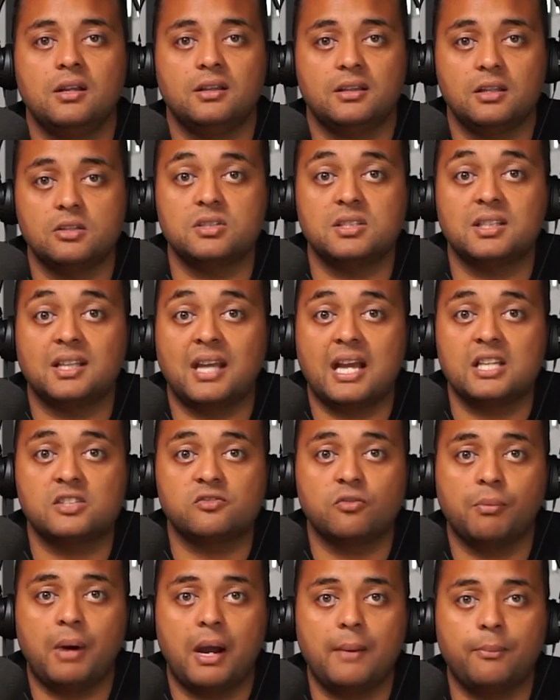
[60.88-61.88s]
This is the case for
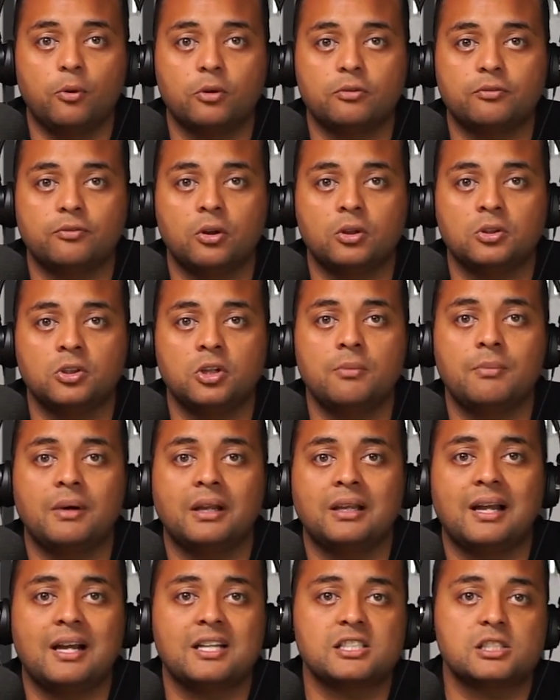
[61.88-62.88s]
my portfolio. My
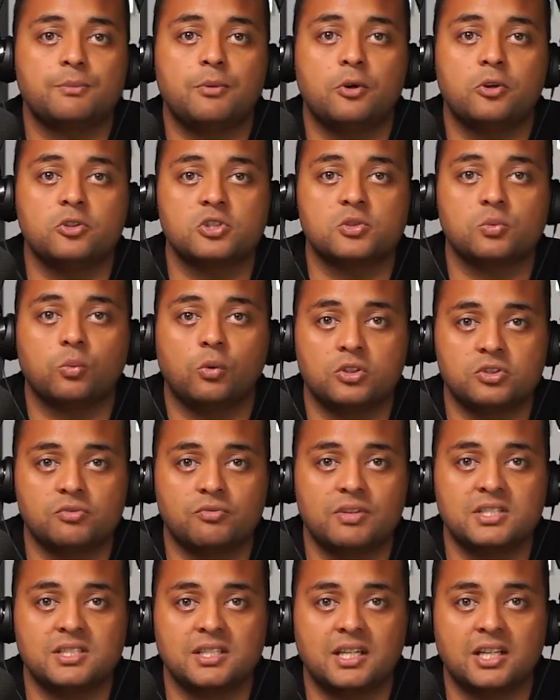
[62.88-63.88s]
last purchase was
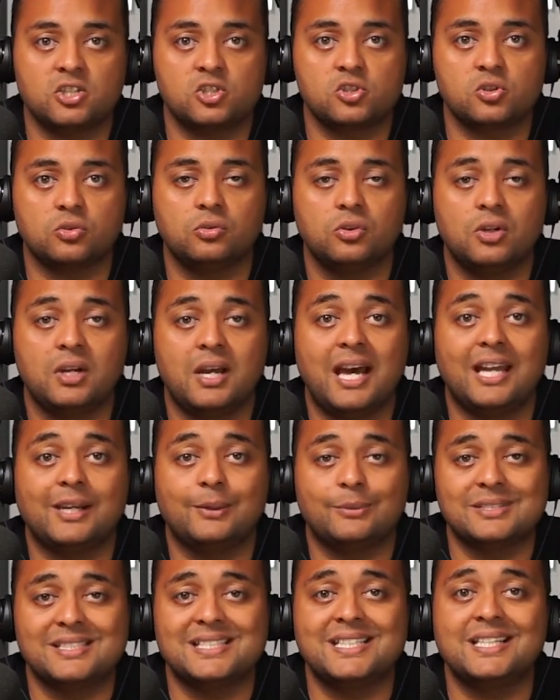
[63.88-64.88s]
residential, and it
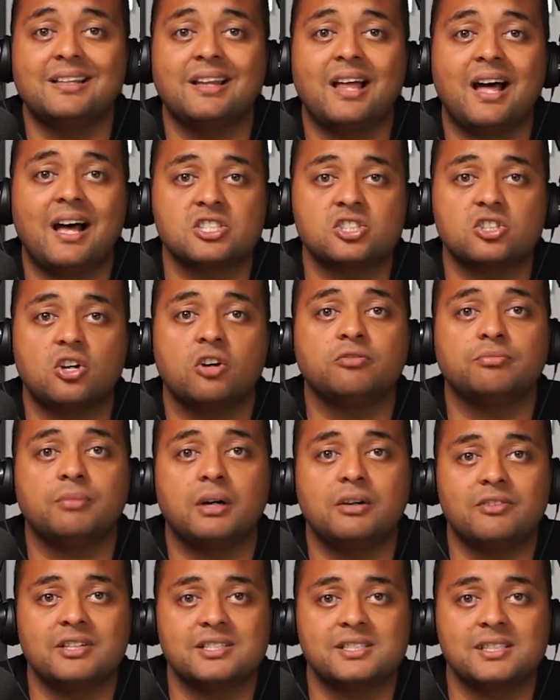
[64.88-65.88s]
was the last of my
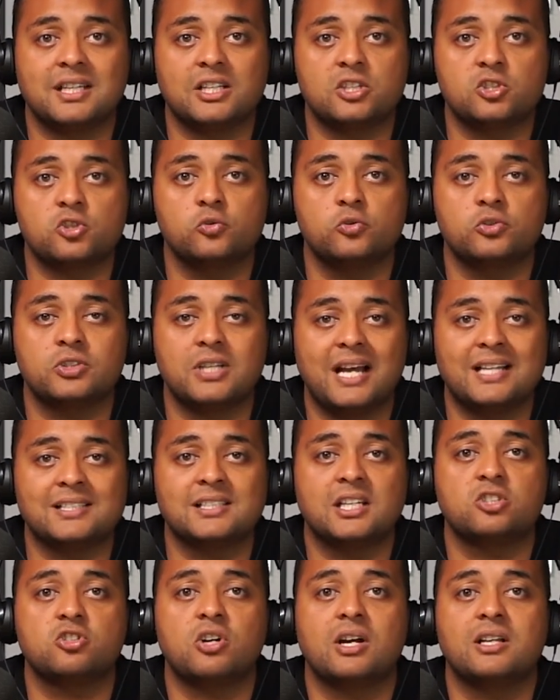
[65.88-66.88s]
residentials as I
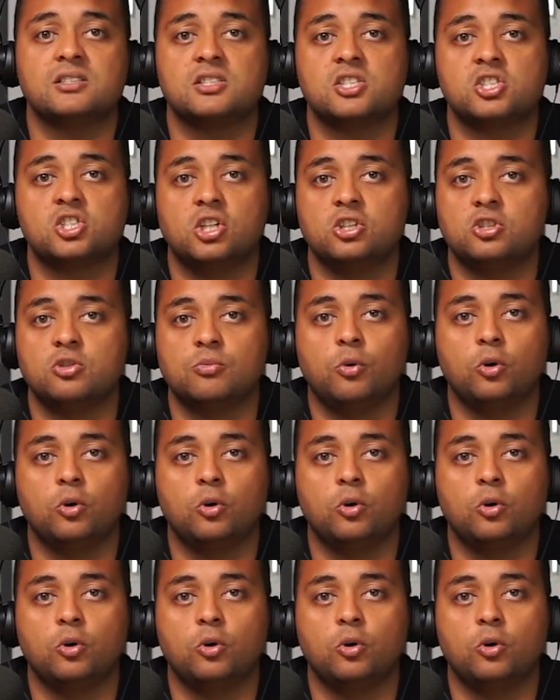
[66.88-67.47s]
transitioned into more